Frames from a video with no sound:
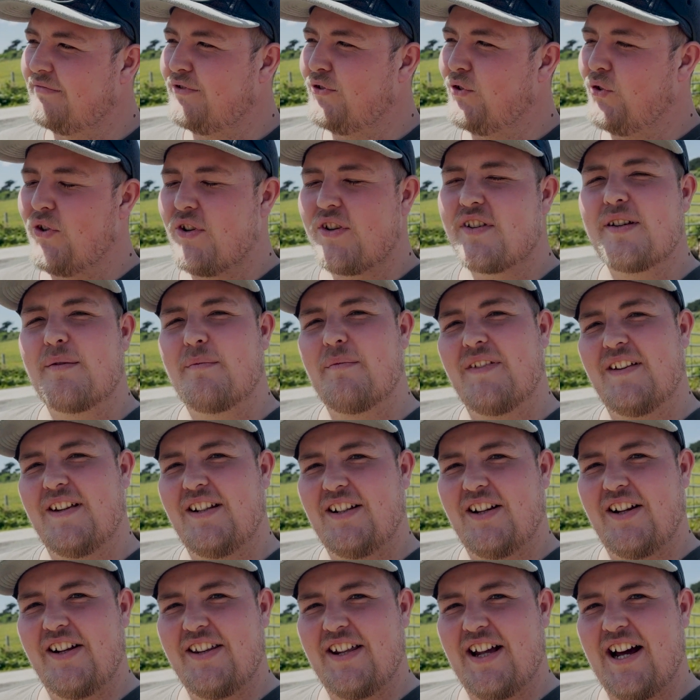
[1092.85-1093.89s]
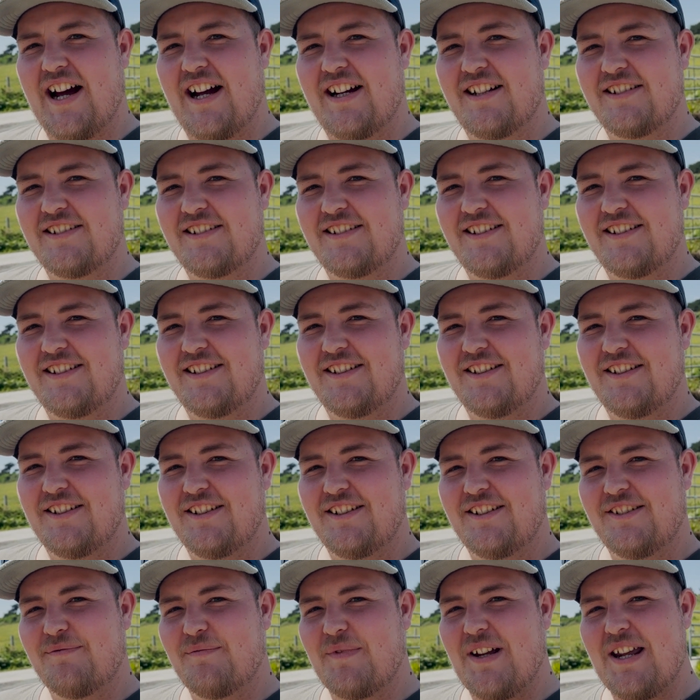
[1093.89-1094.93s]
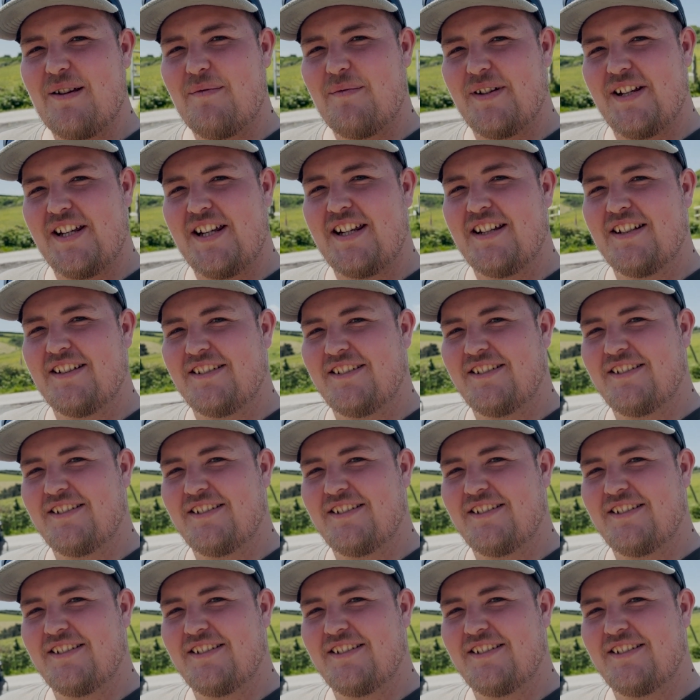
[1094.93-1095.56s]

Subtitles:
or something like that. Maybe